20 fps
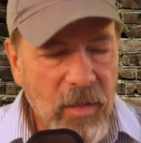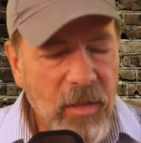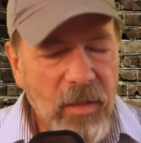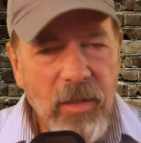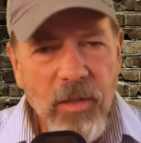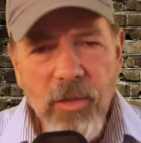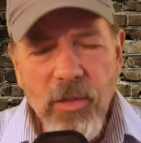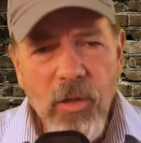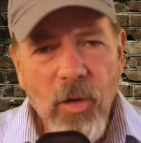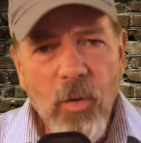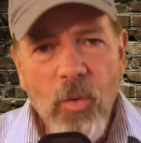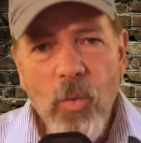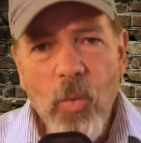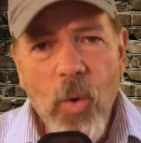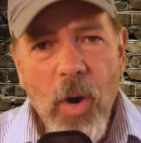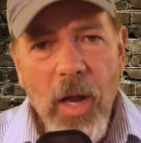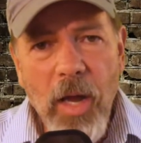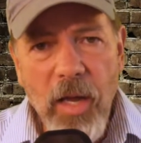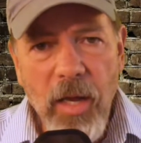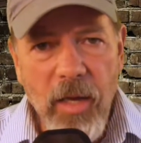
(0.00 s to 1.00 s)
There's no
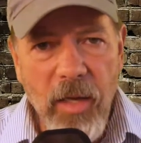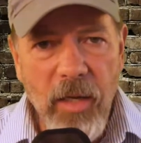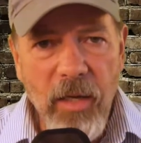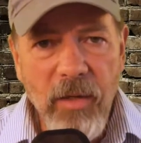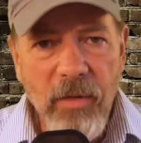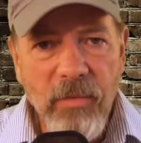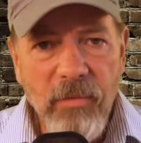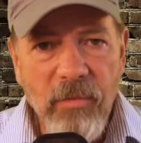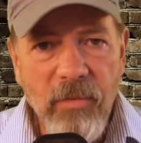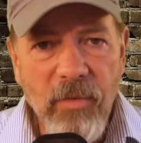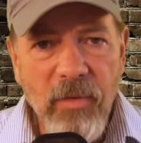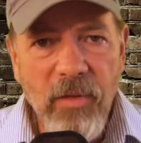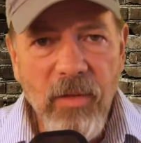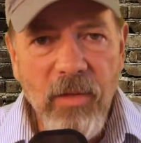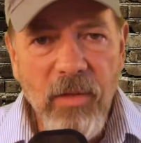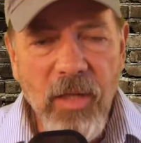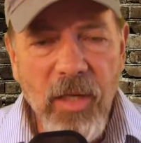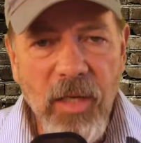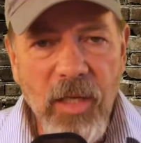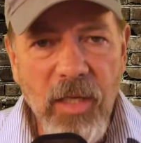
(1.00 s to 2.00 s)
way
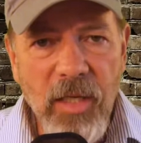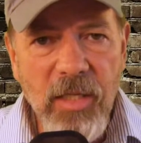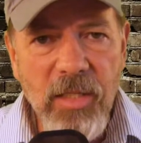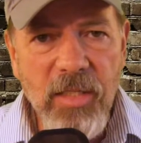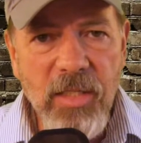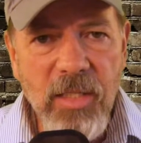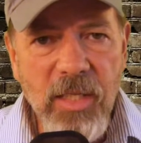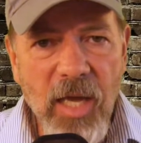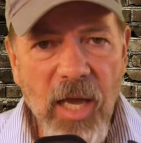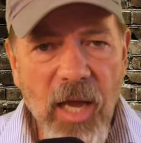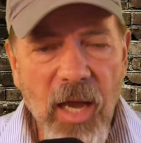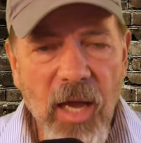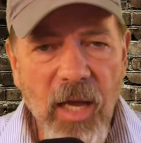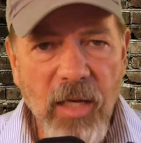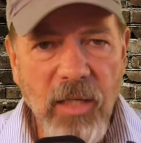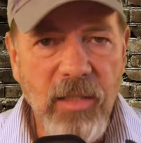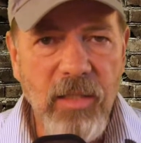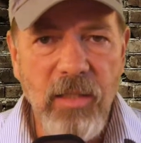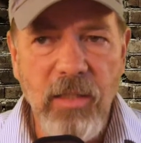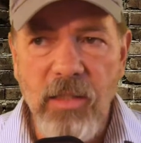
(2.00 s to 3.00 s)
that his
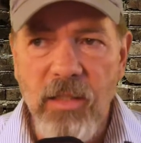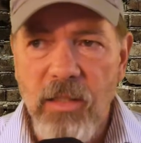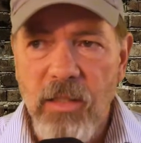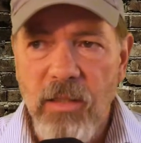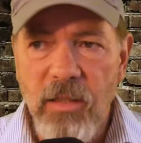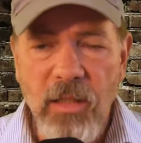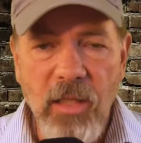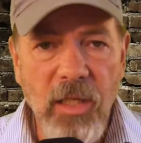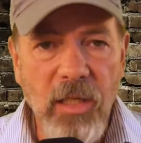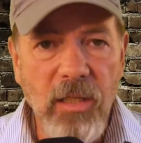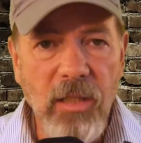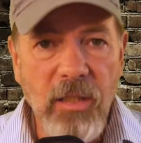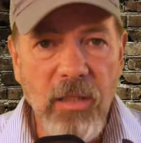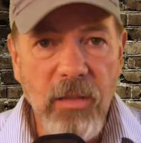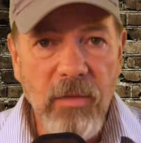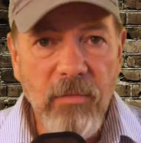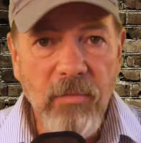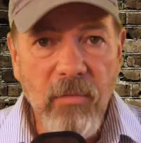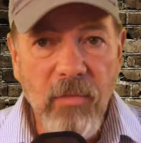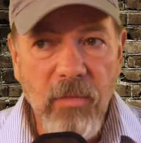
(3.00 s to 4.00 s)
actions didn't
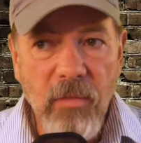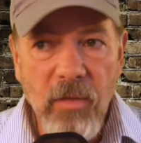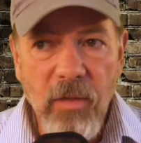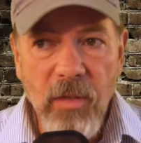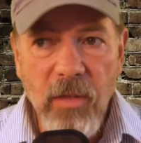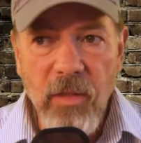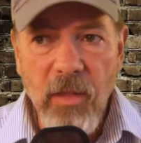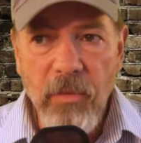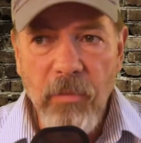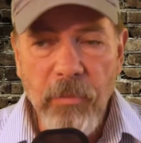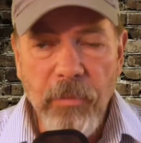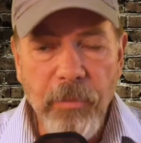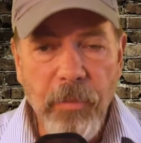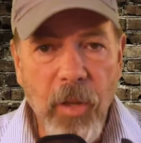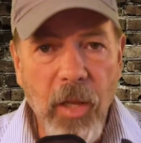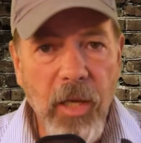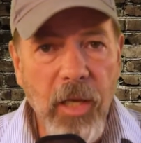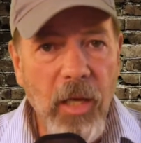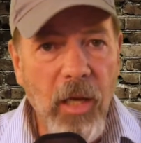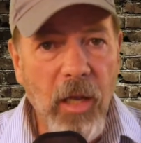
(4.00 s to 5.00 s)

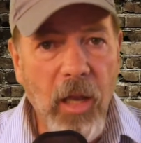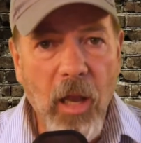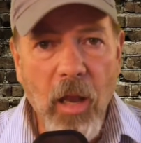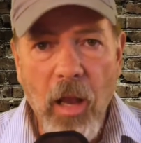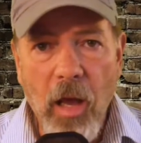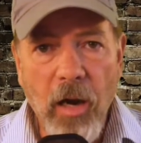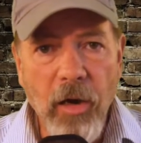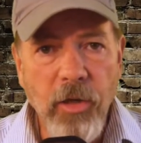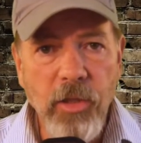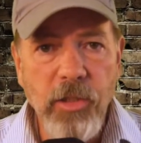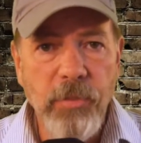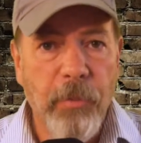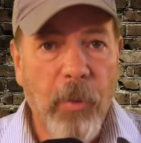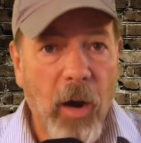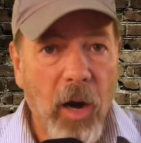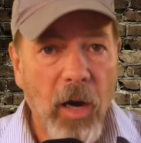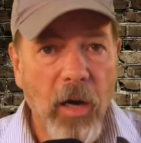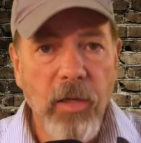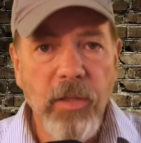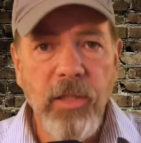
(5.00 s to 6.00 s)
play a large
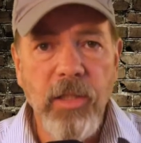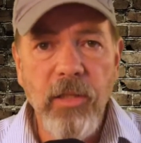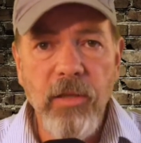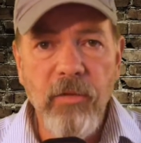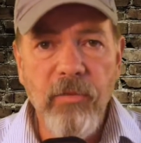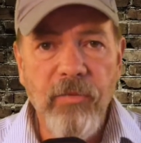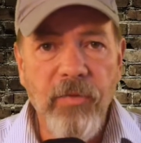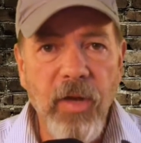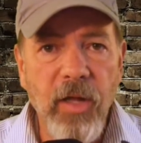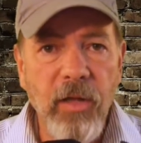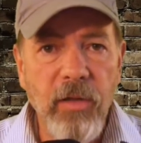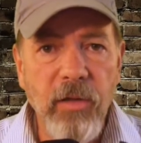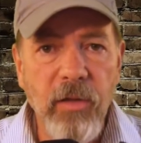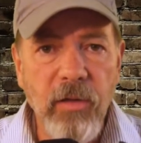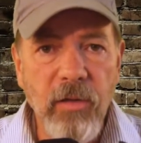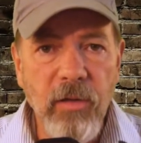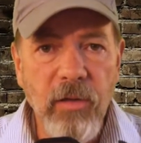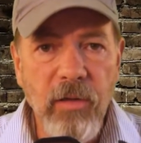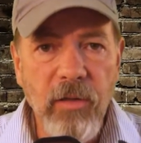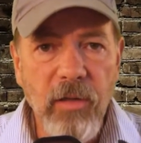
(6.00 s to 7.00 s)
part in the
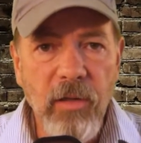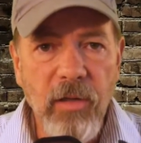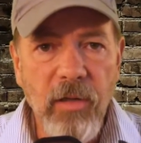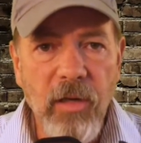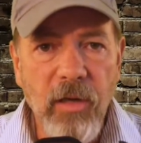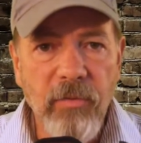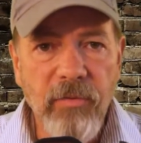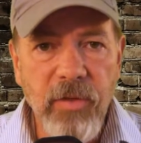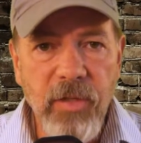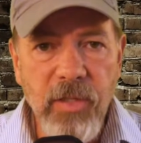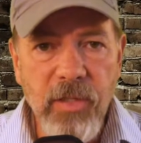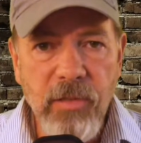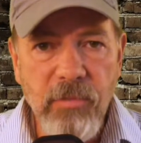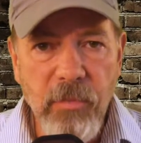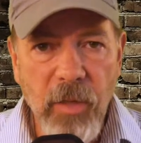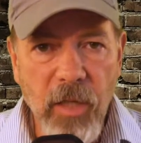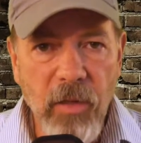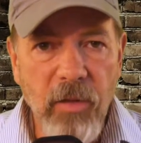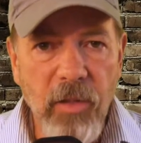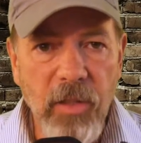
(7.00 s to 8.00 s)
failure of his
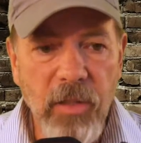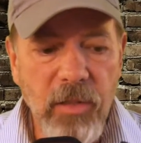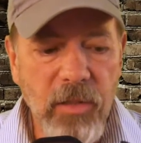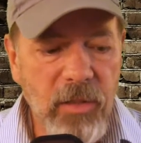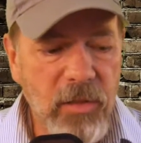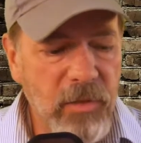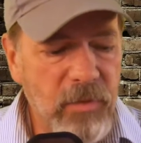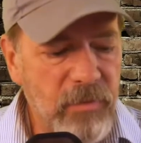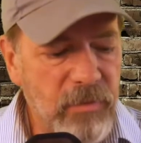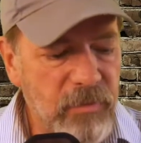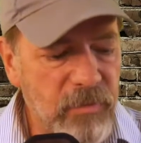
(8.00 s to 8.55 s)
marriage.